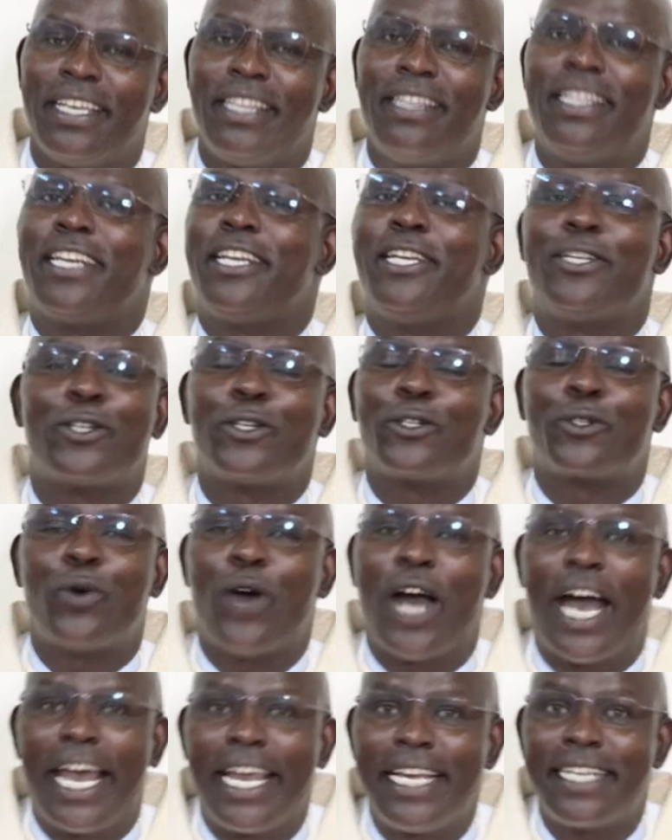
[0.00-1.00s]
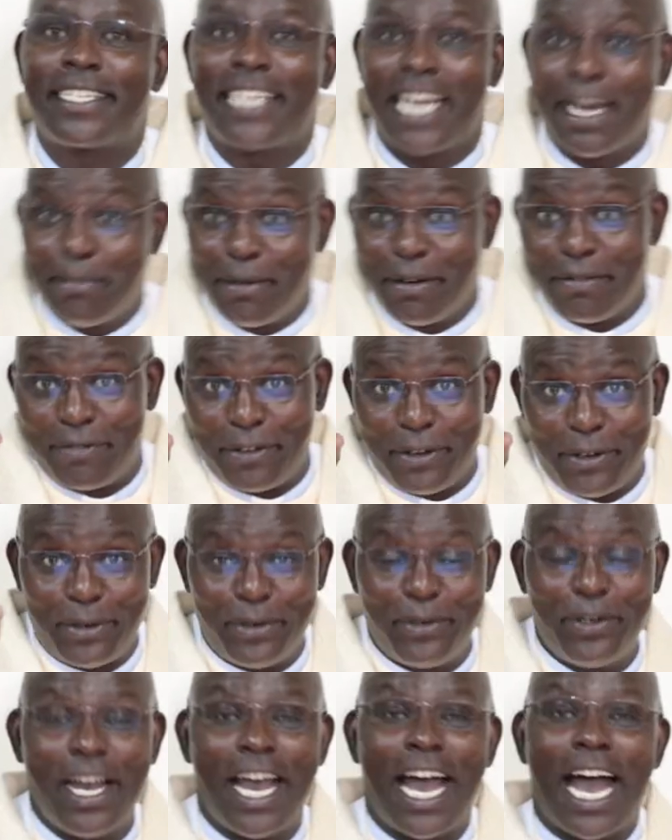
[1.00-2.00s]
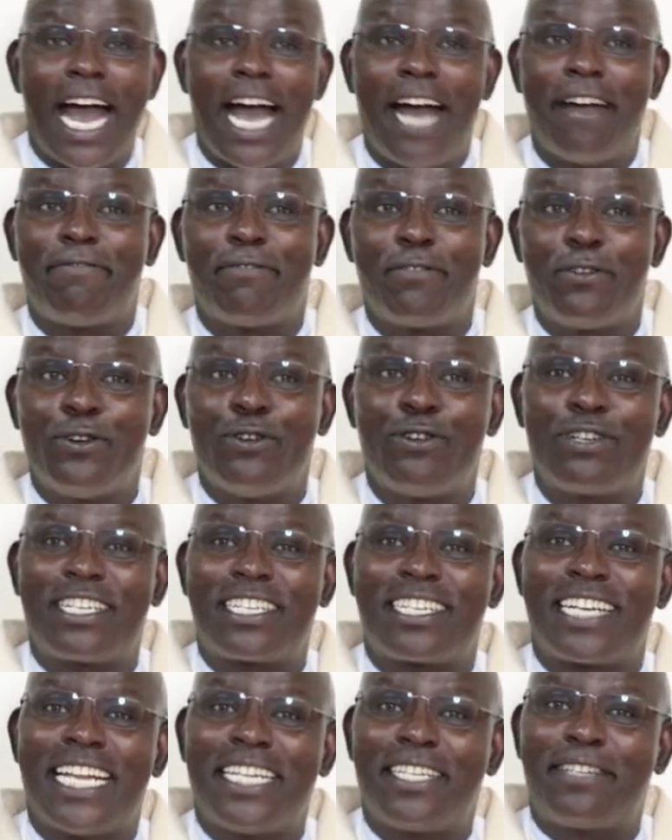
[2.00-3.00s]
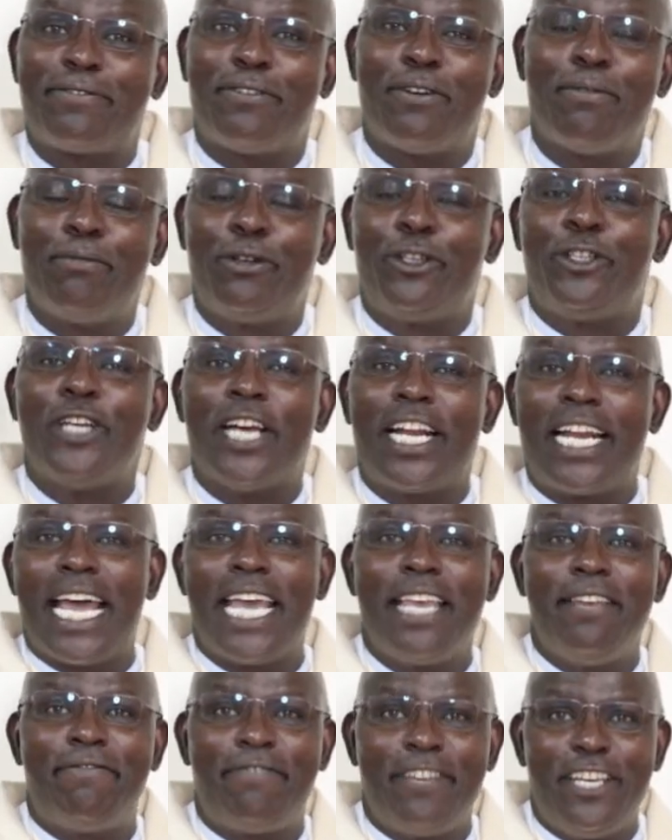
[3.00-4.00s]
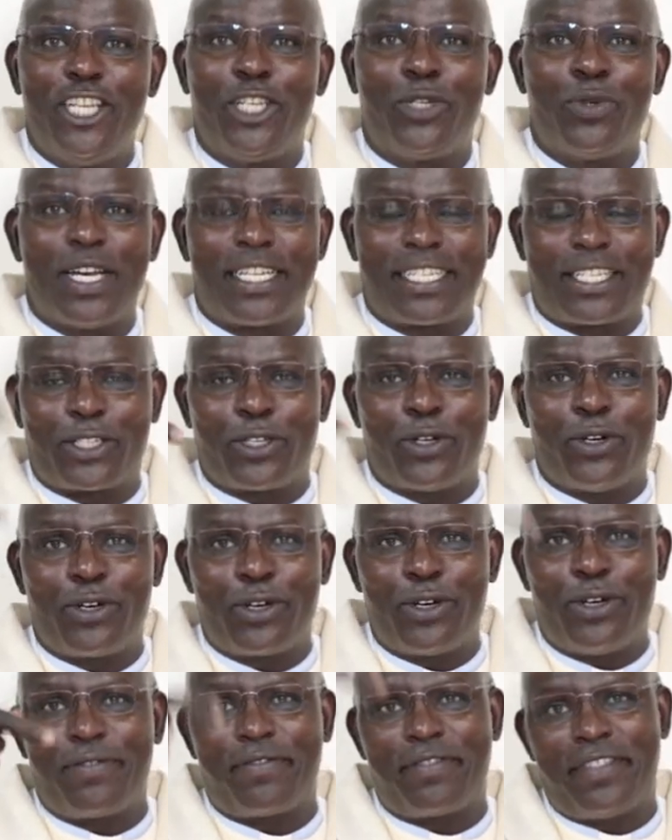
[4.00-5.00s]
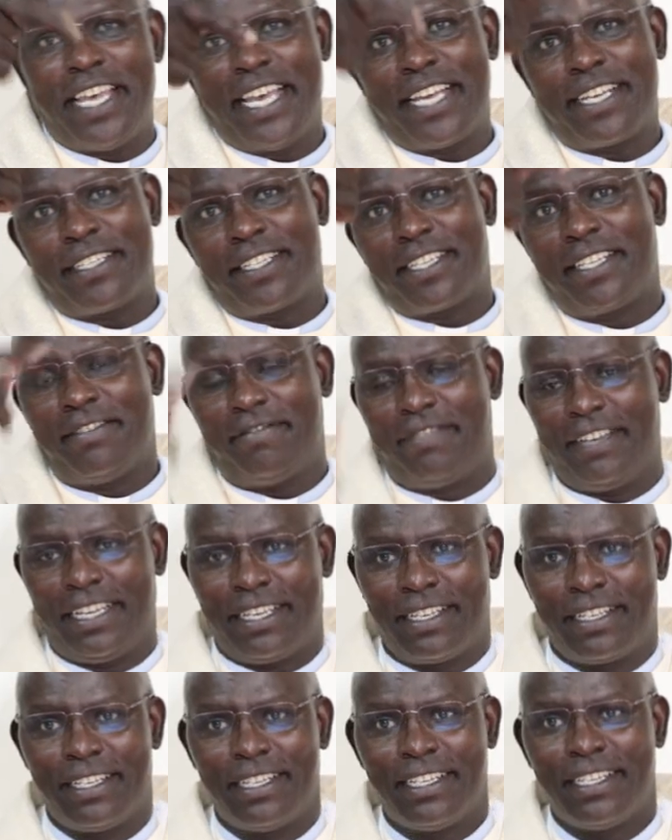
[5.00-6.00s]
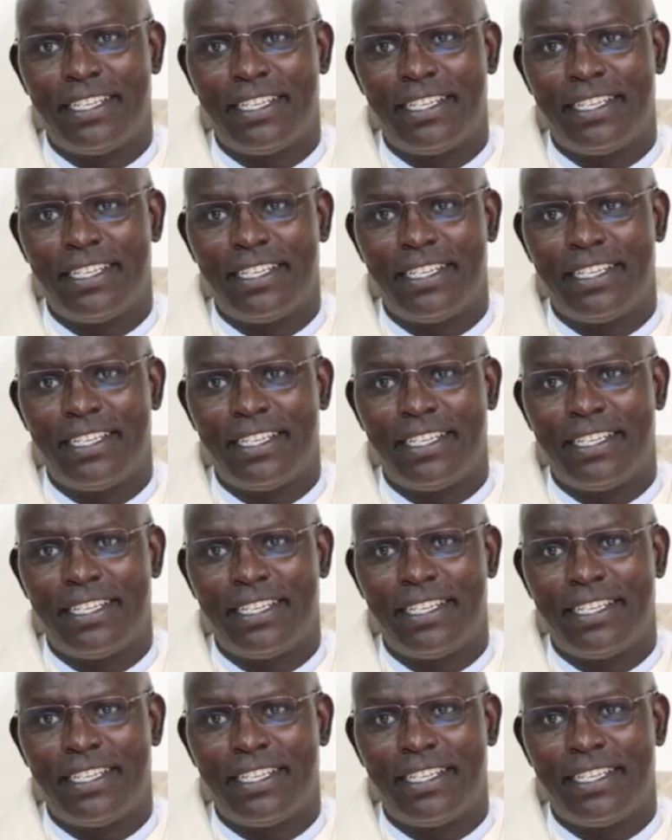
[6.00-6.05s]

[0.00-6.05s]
The reasons why some of you have not transformed your life into a song of thanksgiving.